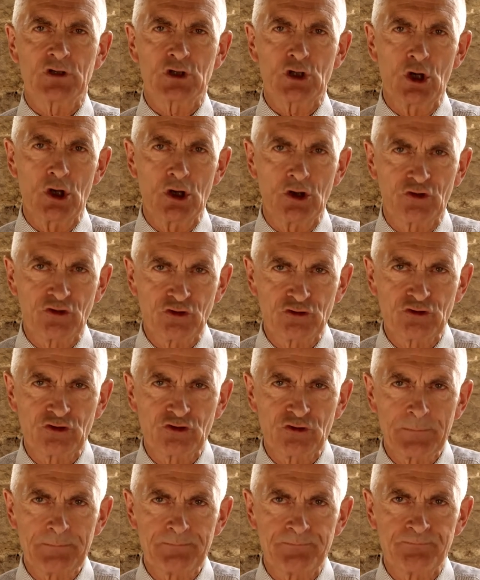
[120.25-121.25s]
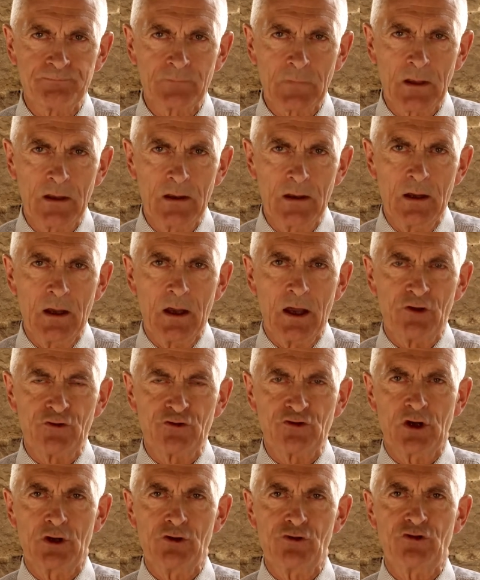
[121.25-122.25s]
costs
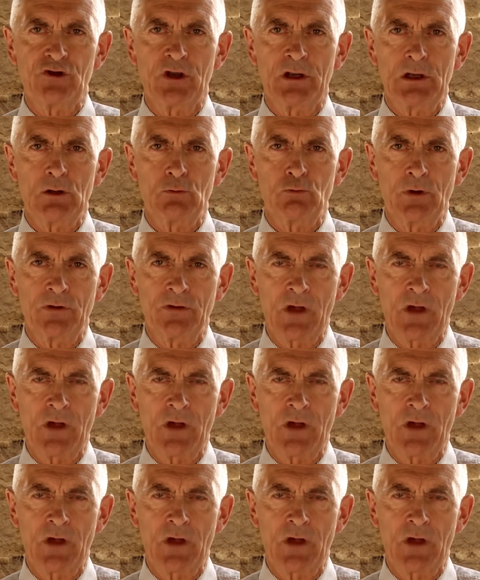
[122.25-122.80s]
associated with